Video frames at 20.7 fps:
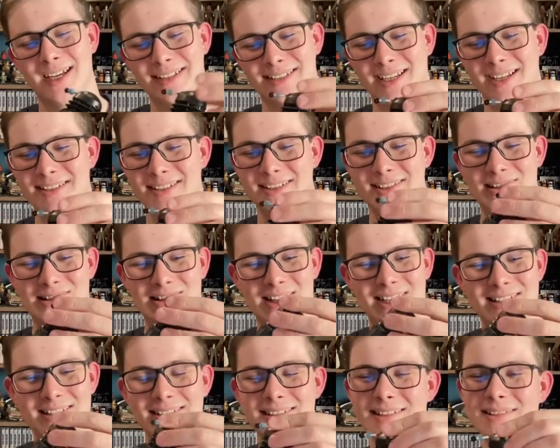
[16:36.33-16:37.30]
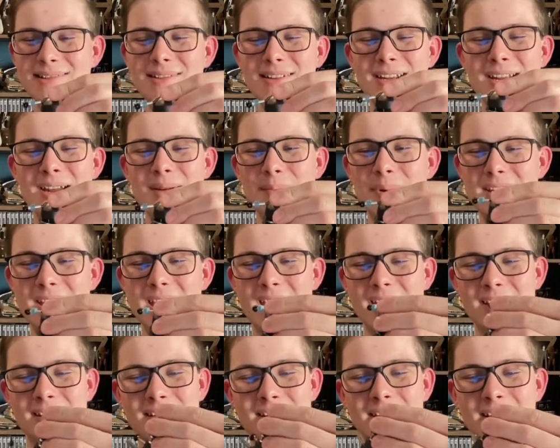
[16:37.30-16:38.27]
as I just tried to do. But yeah,
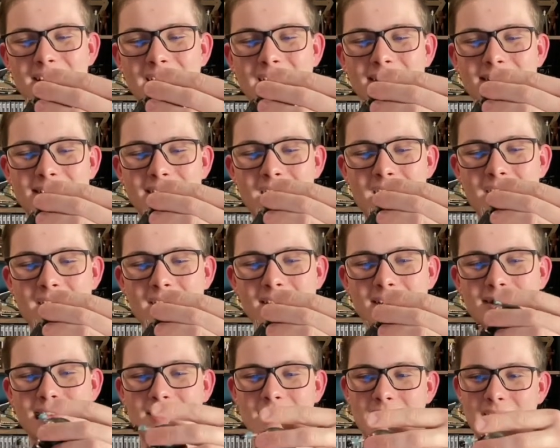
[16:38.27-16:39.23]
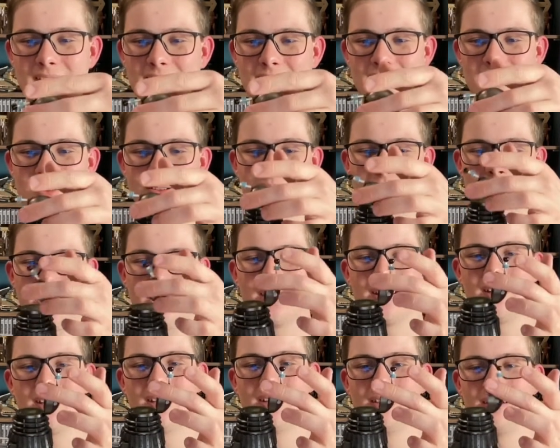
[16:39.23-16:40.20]
you can turn it and you
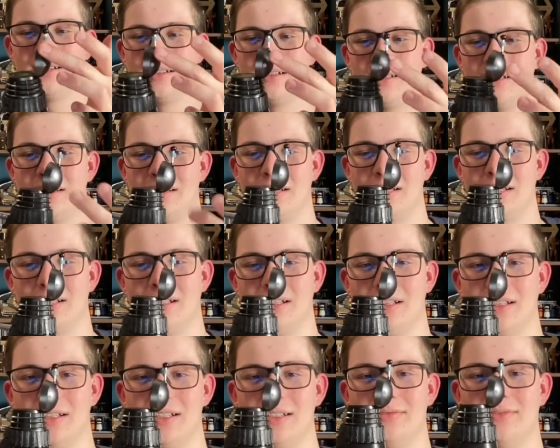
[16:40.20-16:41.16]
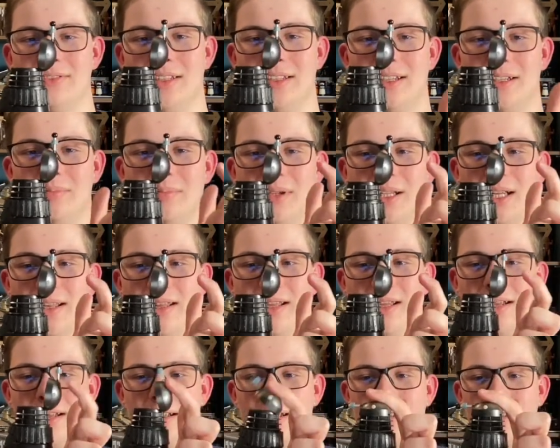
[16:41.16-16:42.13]
can lift it up like
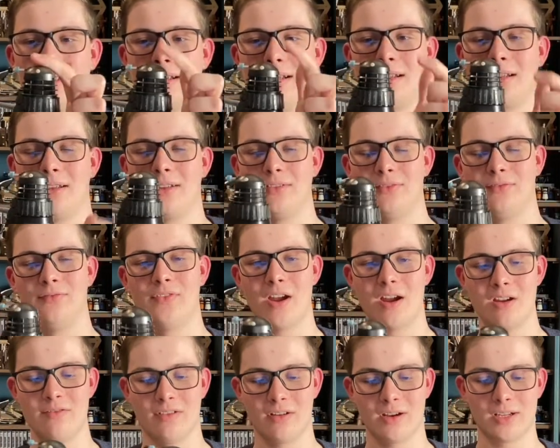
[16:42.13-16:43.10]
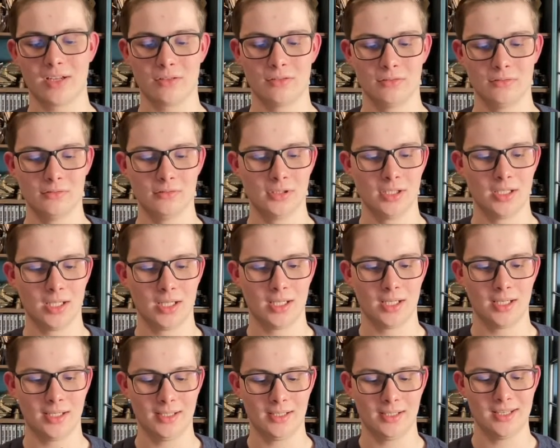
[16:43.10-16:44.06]
that. Very, very cool,
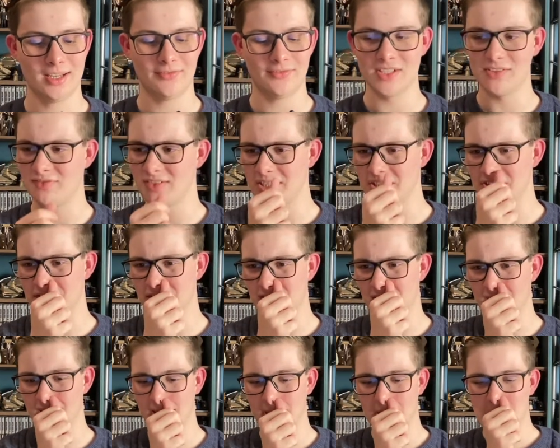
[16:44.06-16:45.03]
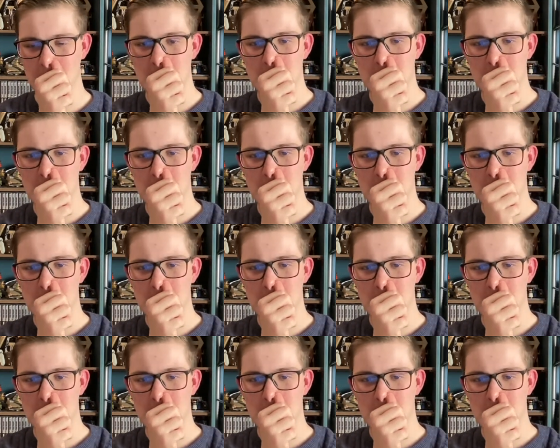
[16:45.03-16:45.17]
uh, nifty feature there.